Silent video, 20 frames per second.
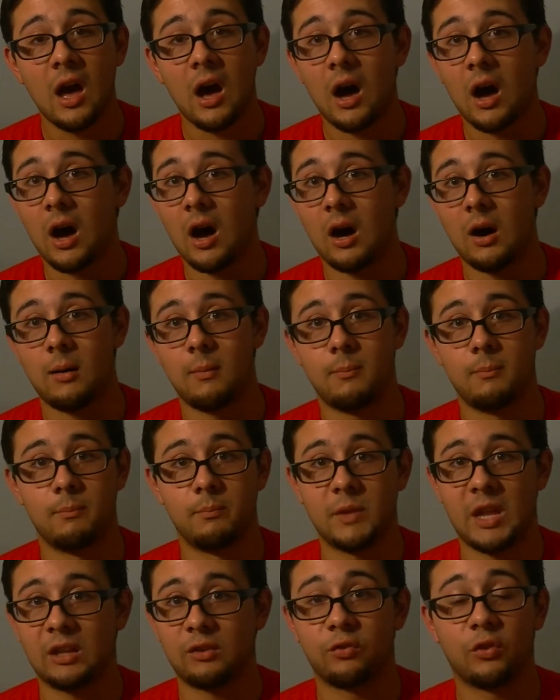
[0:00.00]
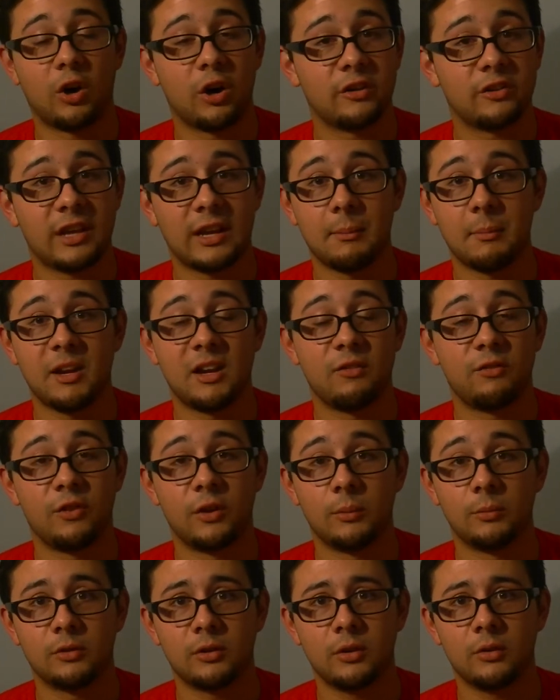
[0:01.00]
As far as animated
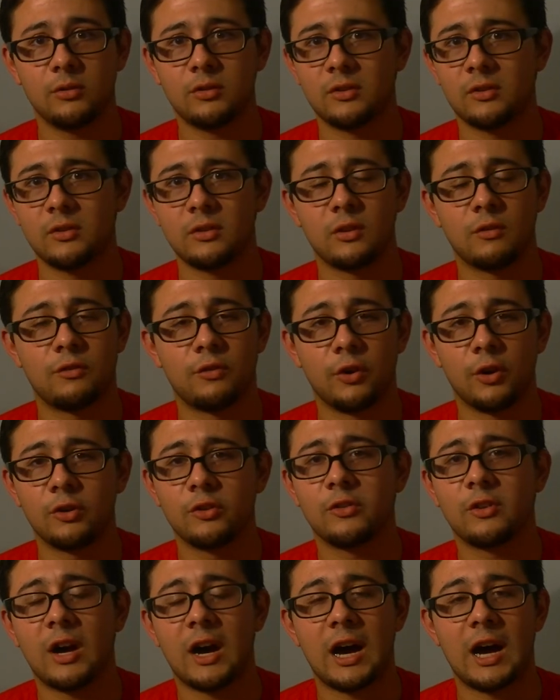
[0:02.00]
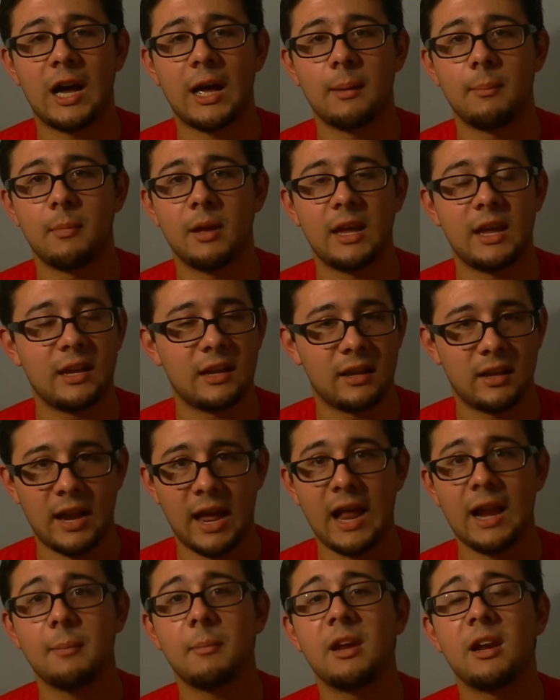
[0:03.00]
films goes, this is the first time in an
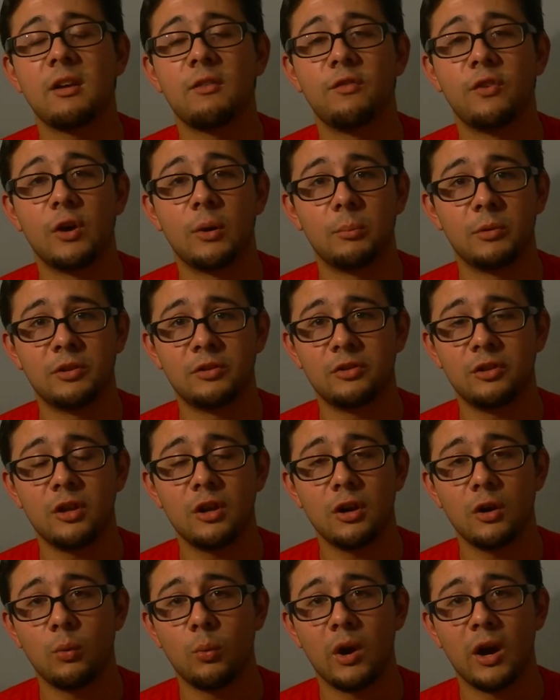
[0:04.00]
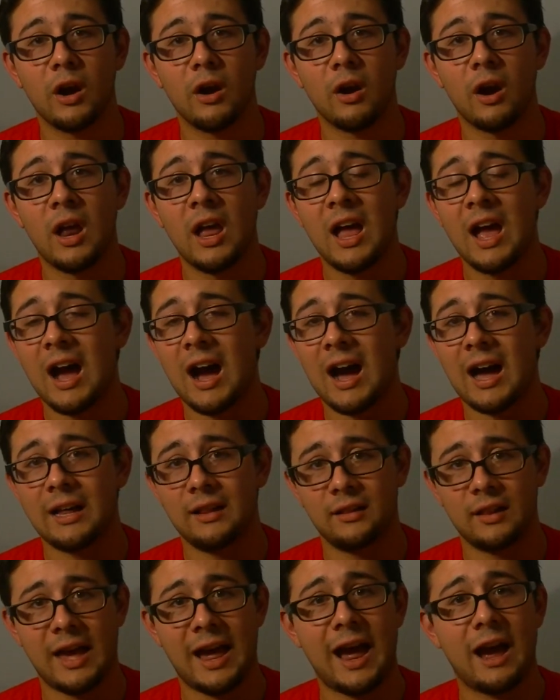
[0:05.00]
animated film this year where I
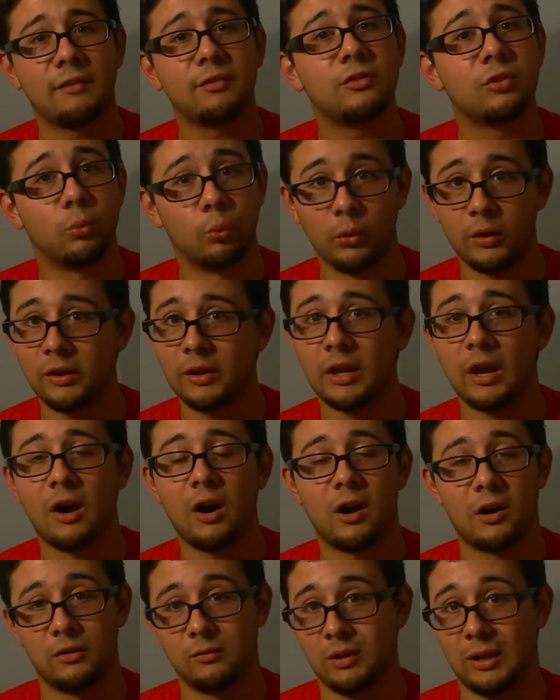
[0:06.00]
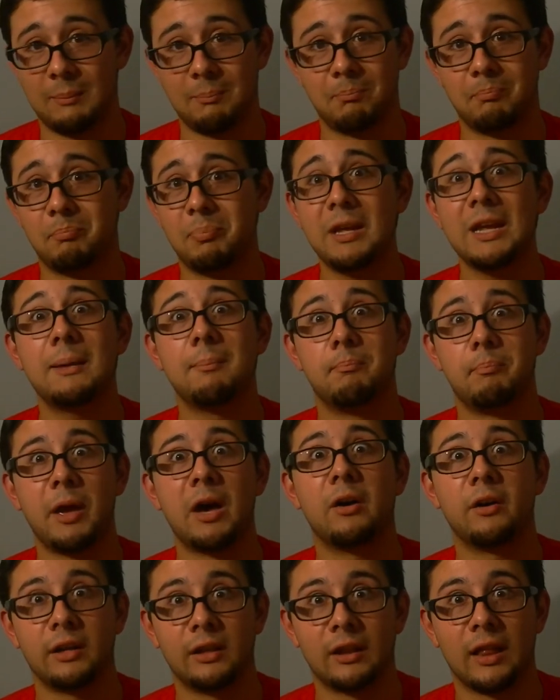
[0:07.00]
laughed really hard, like big
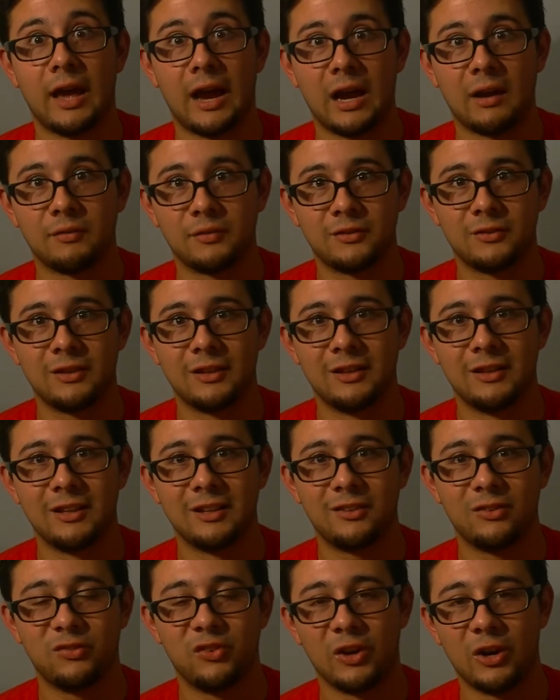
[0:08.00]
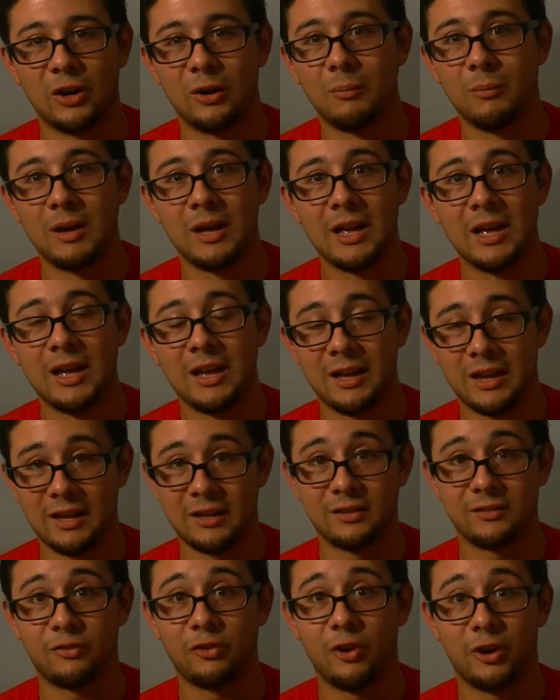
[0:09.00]
belly laughs in this film.
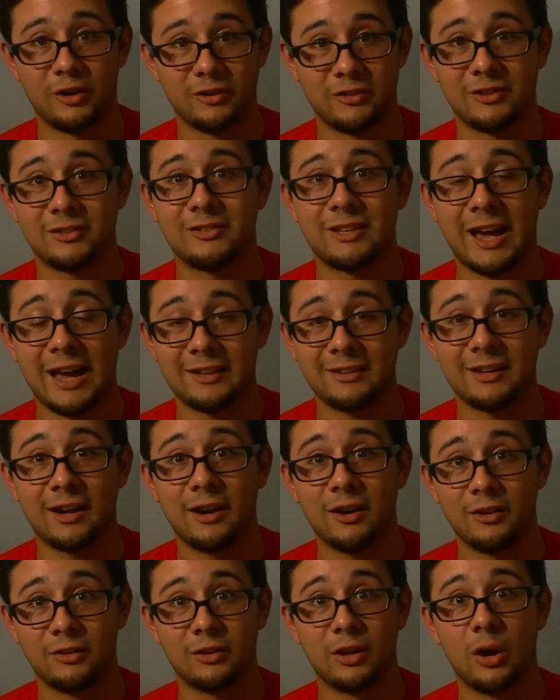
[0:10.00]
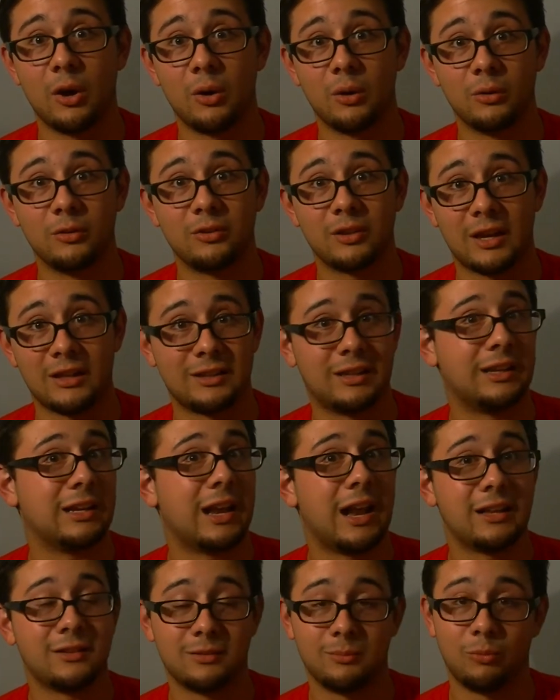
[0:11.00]
As far as the satire goes, I think
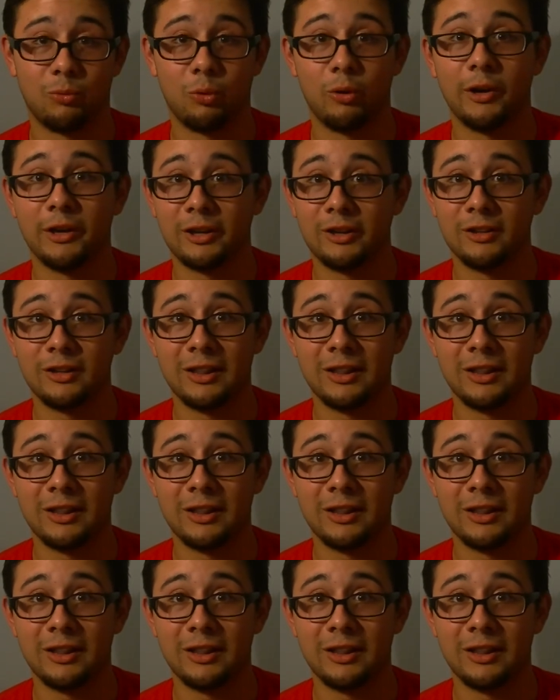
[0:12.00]
it had some really good